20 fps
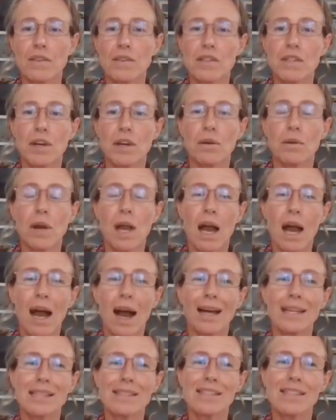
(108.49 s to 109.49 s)
So
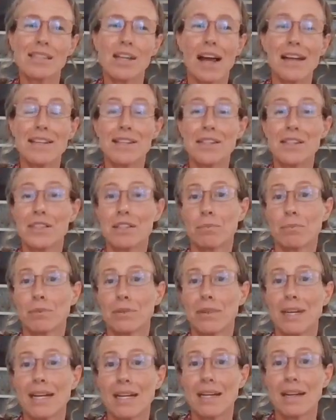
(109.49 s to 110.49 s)
I decided to
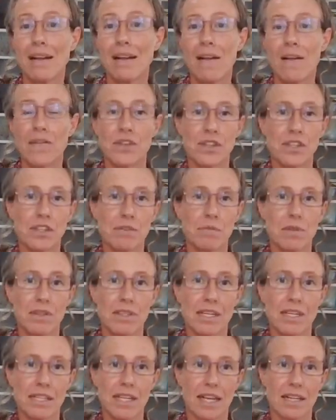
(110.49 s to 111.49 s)
bring this
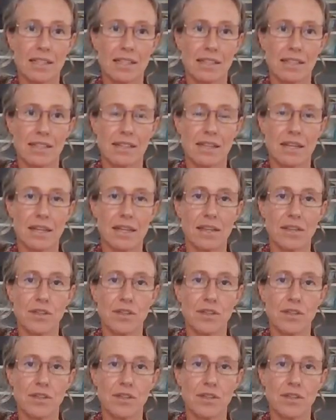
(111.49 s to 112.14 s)
music down to the city.